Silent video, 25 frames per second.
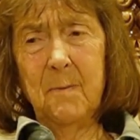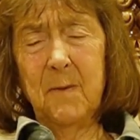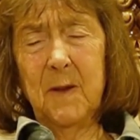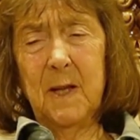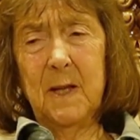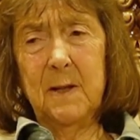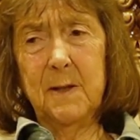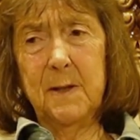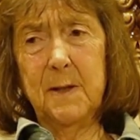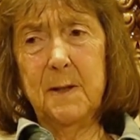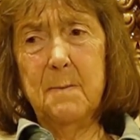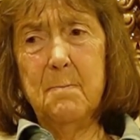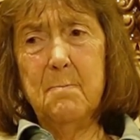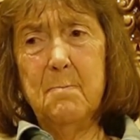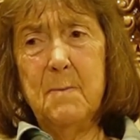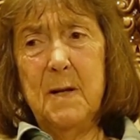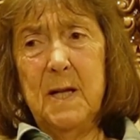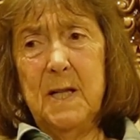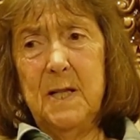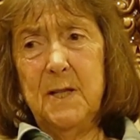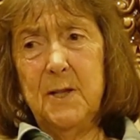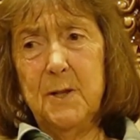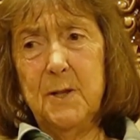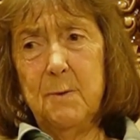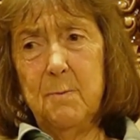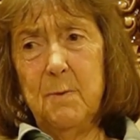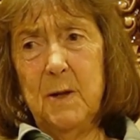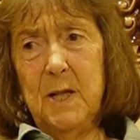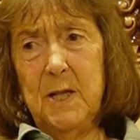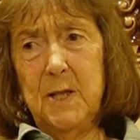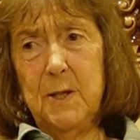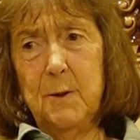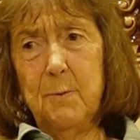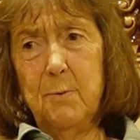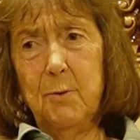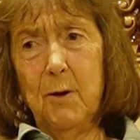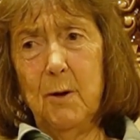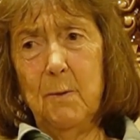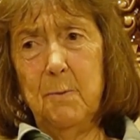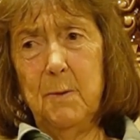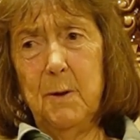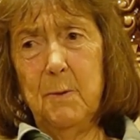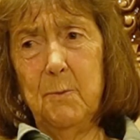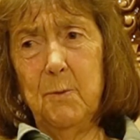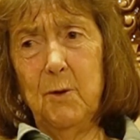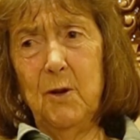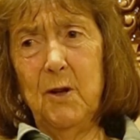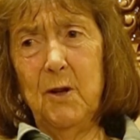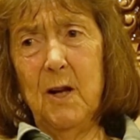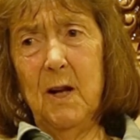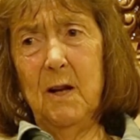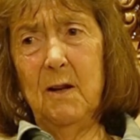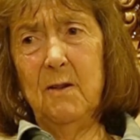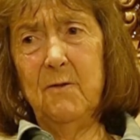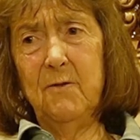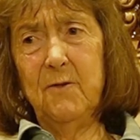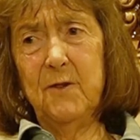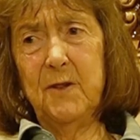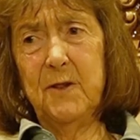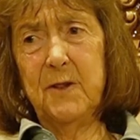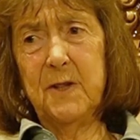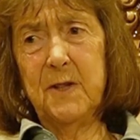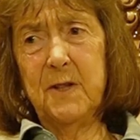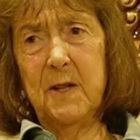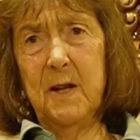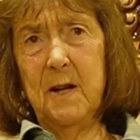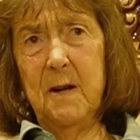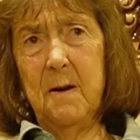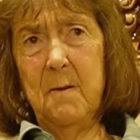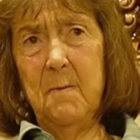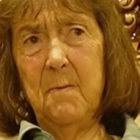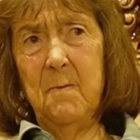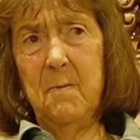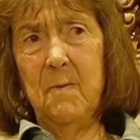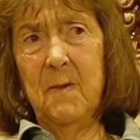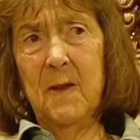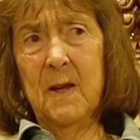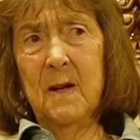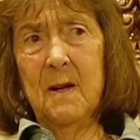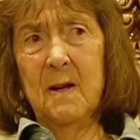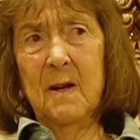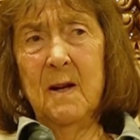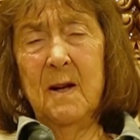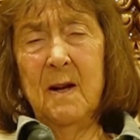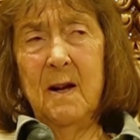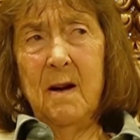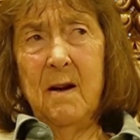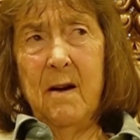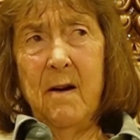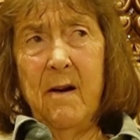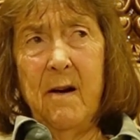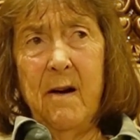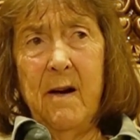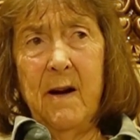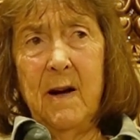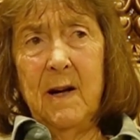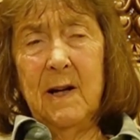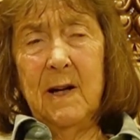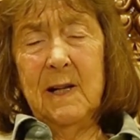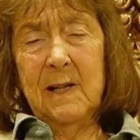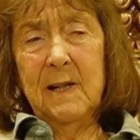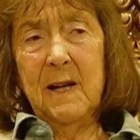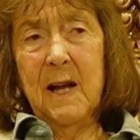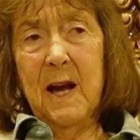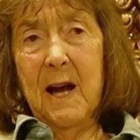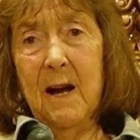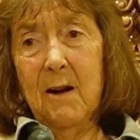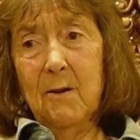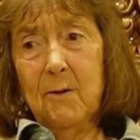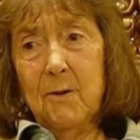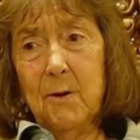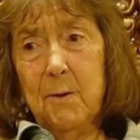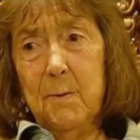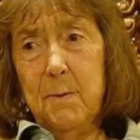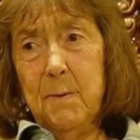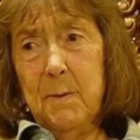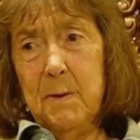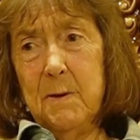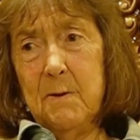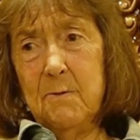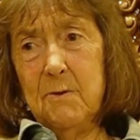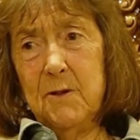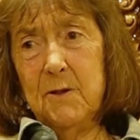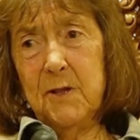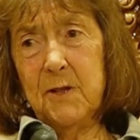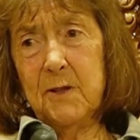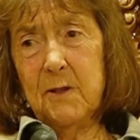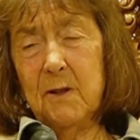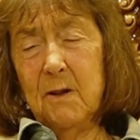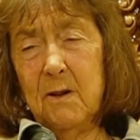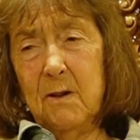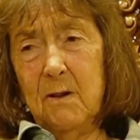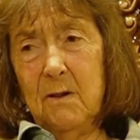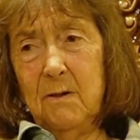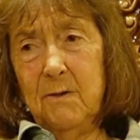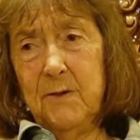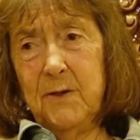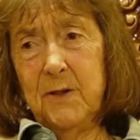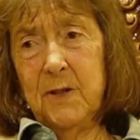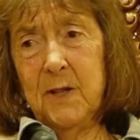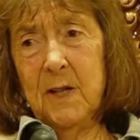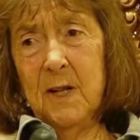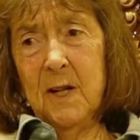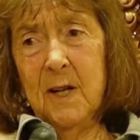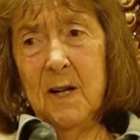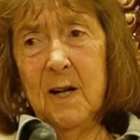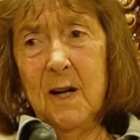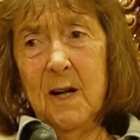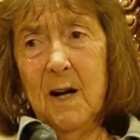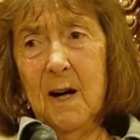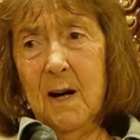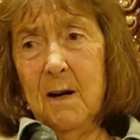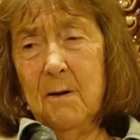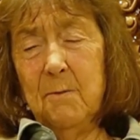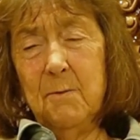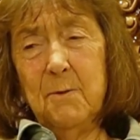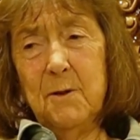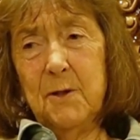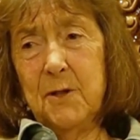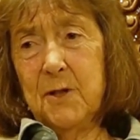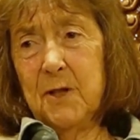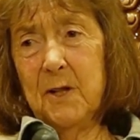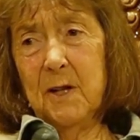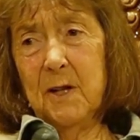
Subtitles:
is a major problem with elephants there. And how could it be resolved? I wish